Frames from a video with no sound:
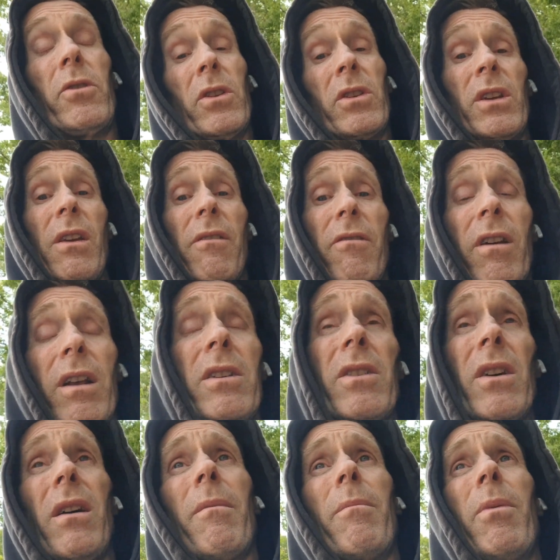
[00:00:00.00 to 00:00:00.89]
Just give you an
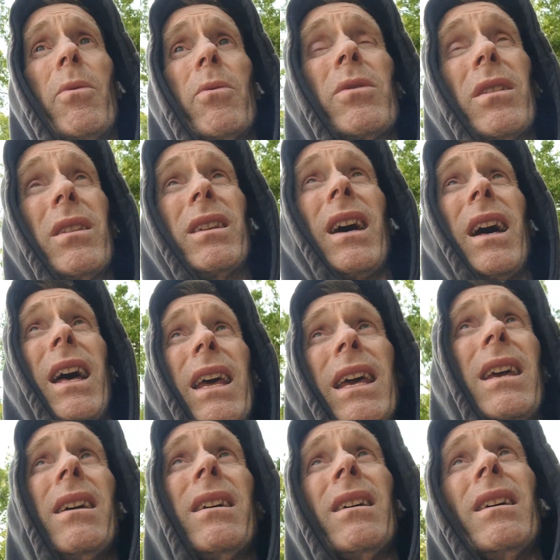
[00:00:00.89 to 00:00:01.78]
example
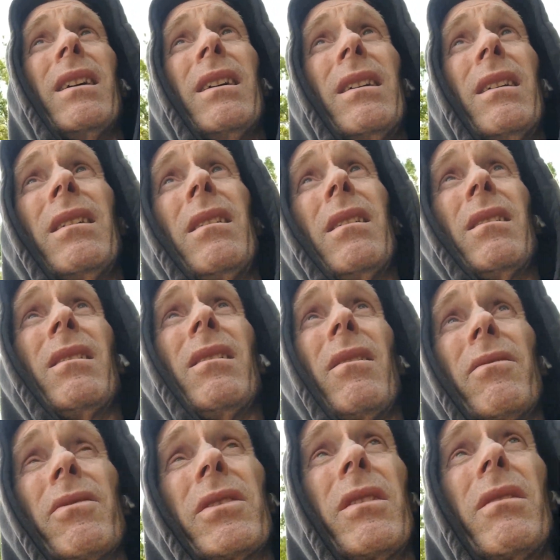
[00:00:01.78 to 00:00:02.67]
today,
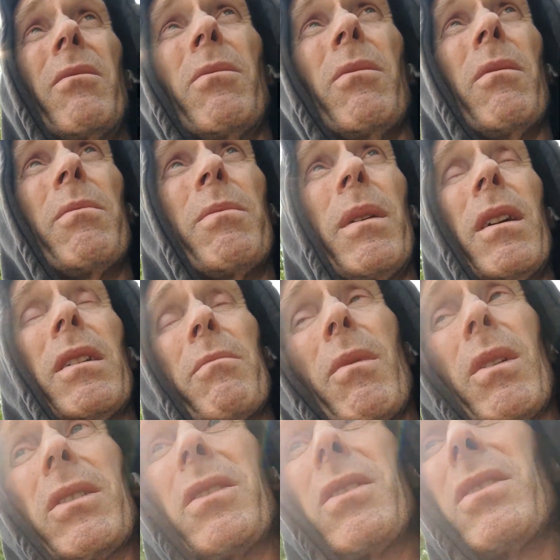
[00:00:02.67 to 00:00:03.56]
obviously on
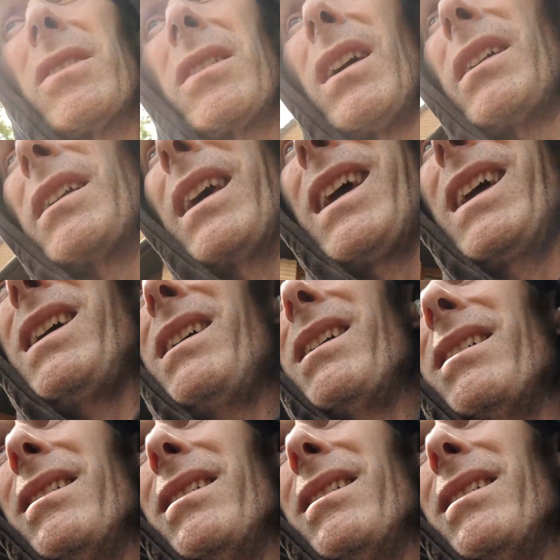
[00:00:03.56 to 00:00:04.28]
a study.